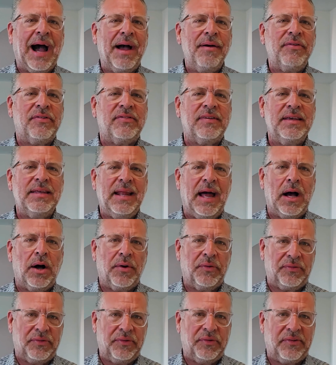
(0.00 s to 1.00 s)
I've seen
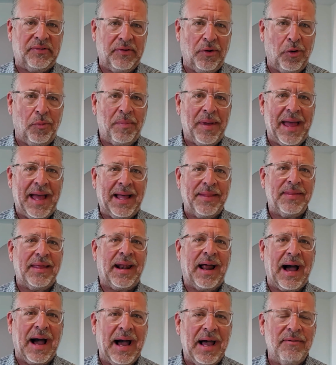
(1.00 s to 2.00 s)
houses so bad
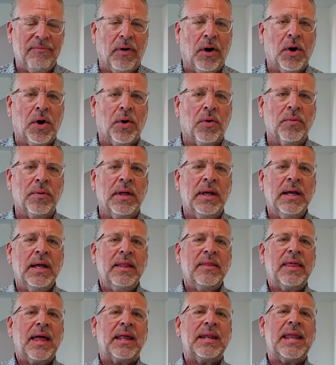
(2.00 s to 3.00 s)
that I've owned
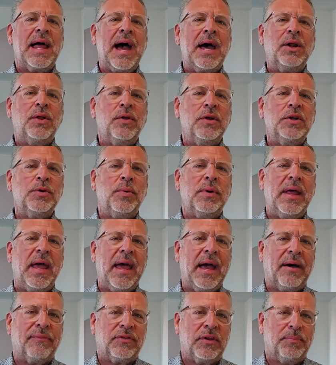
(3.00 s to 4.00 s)
that not only do we
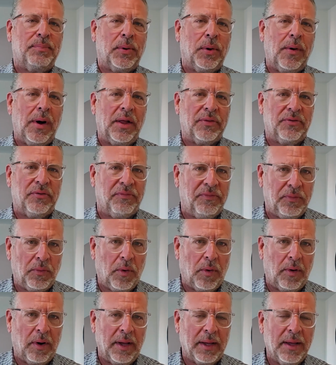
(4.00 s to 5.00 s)
have to pull out the
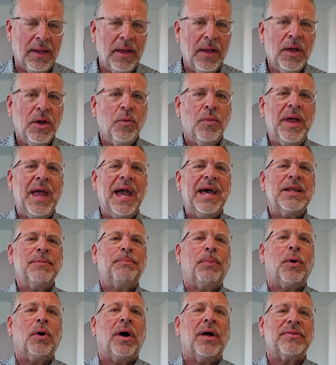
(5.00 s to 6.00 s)
flooring, We had to
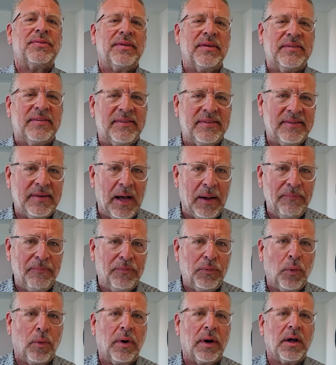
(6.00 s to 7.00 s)
pull out the
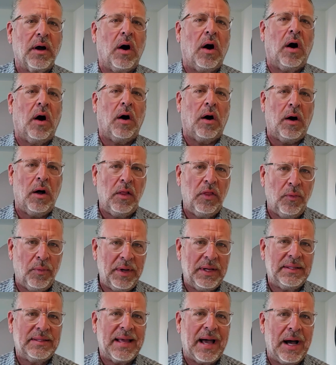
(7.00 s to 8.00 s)
subflooring all the
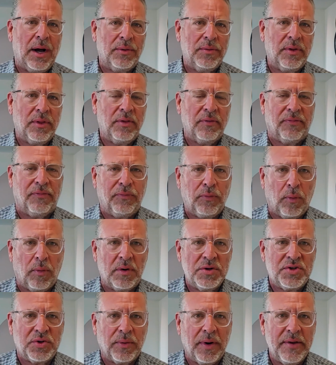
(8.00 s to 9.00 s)
way down to the
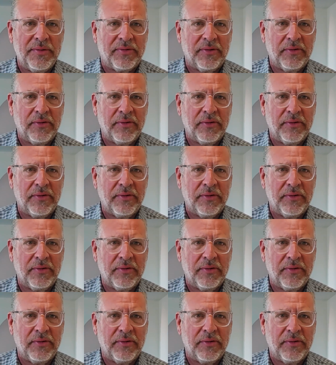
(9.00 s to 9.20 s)
floor joists.